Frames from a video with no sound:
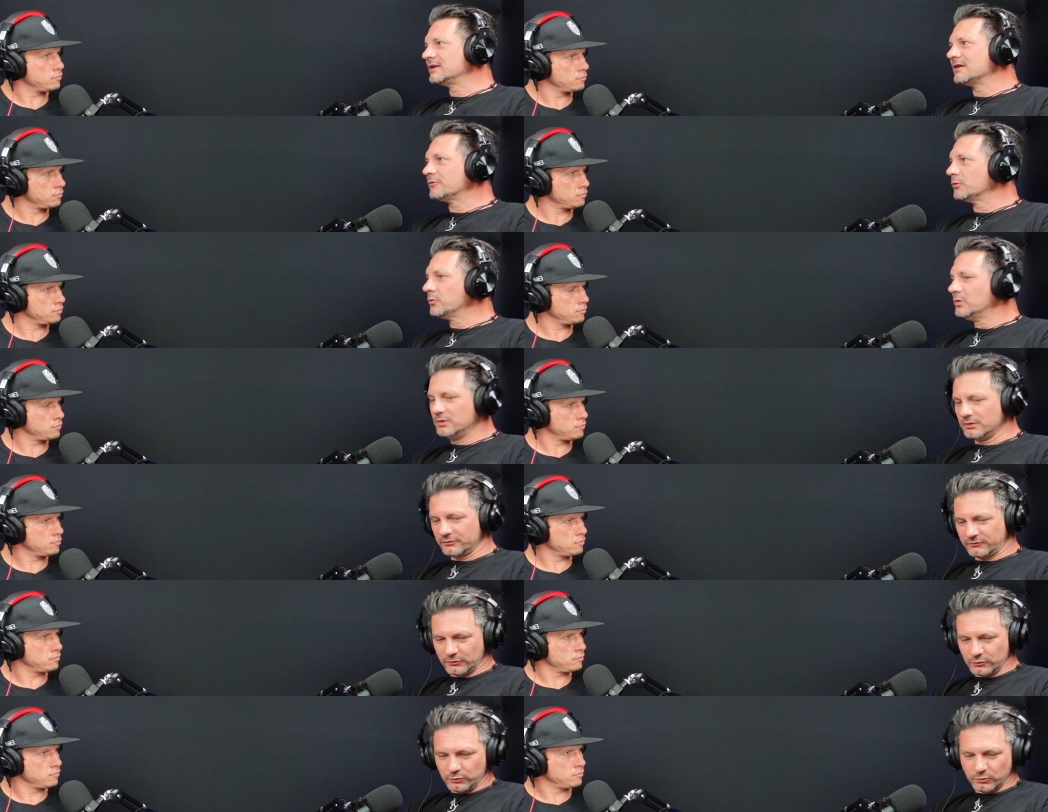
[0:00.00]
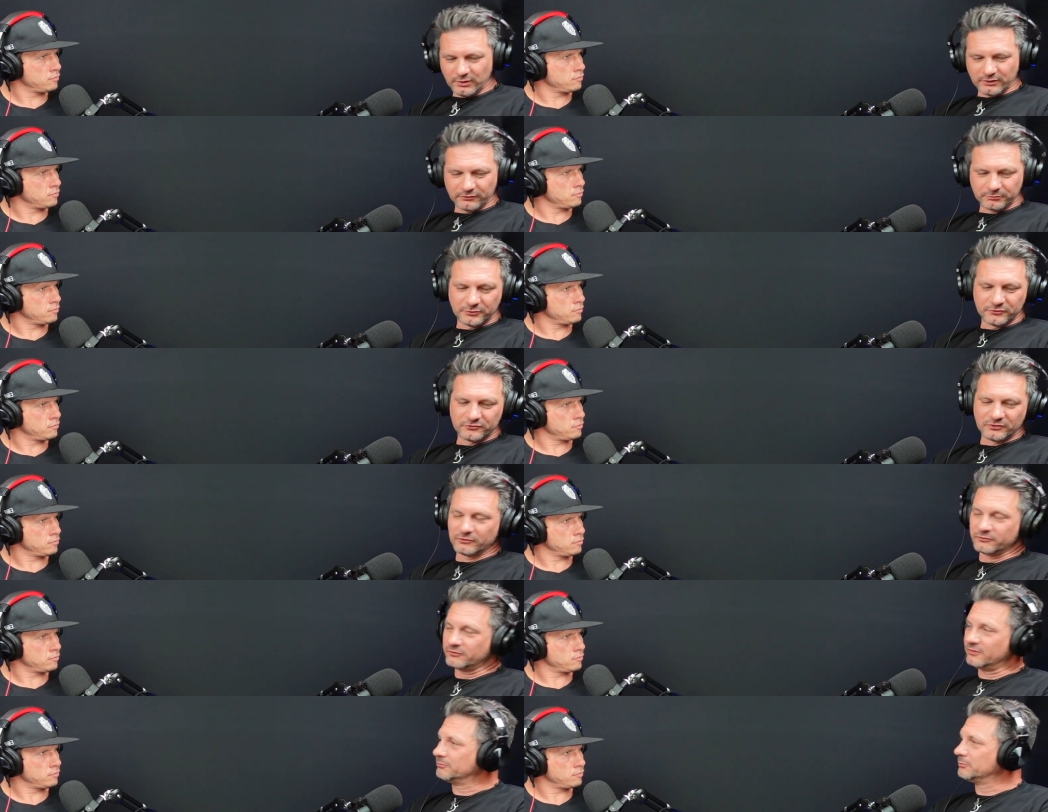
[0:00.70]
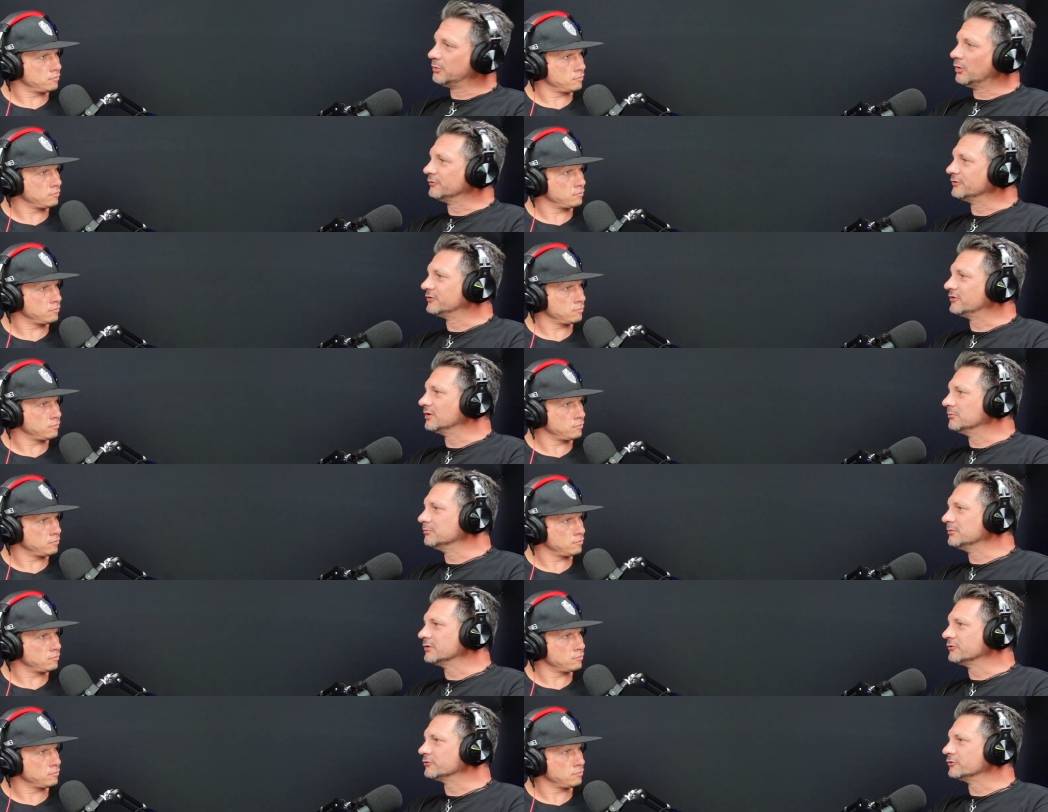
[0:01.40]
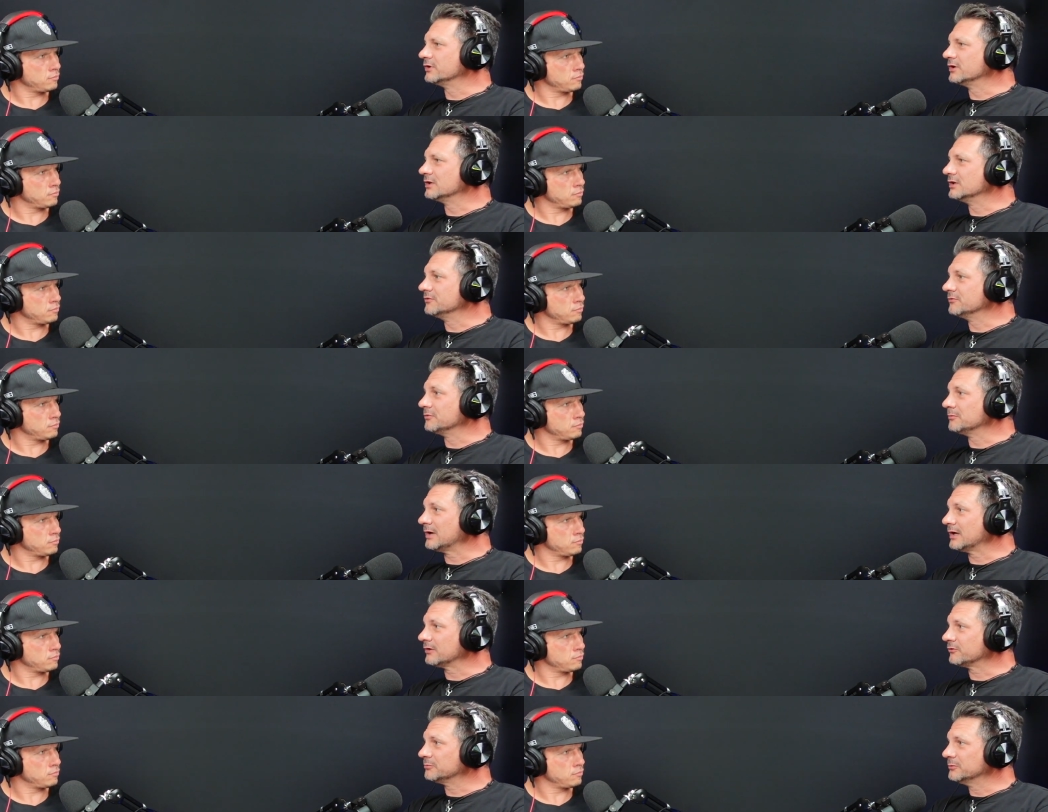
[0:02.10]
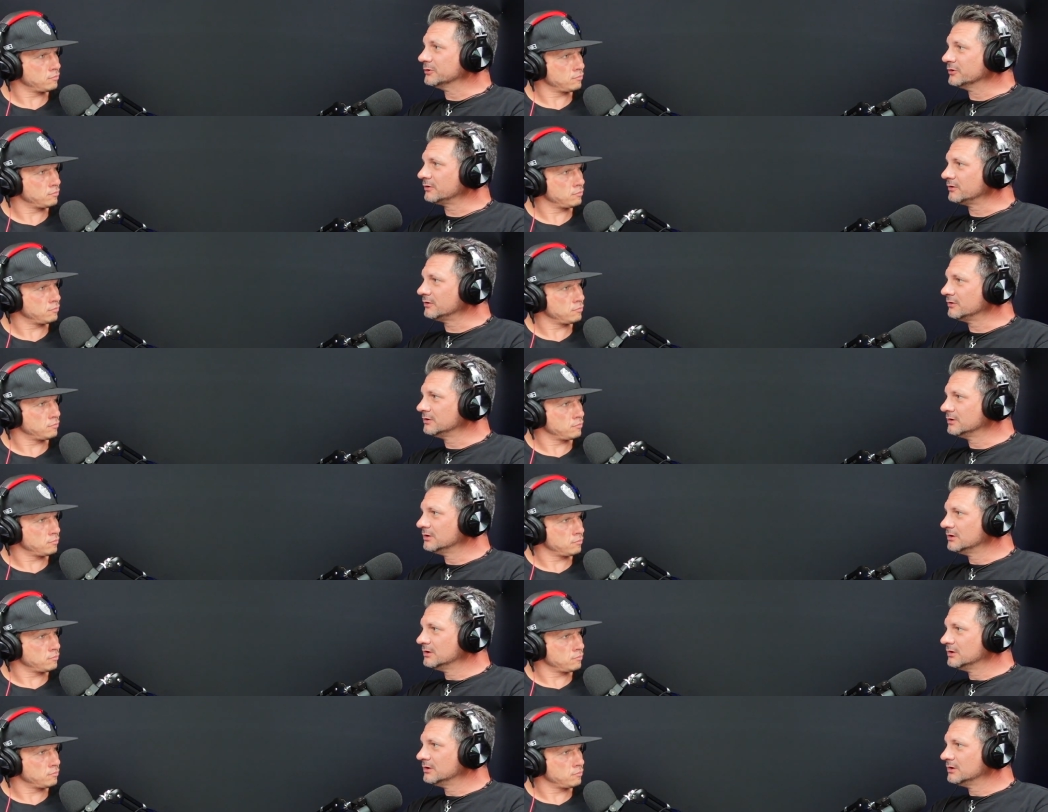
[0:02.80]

Speaker 1: it never works. It always produces poverty and misery and even mass murder.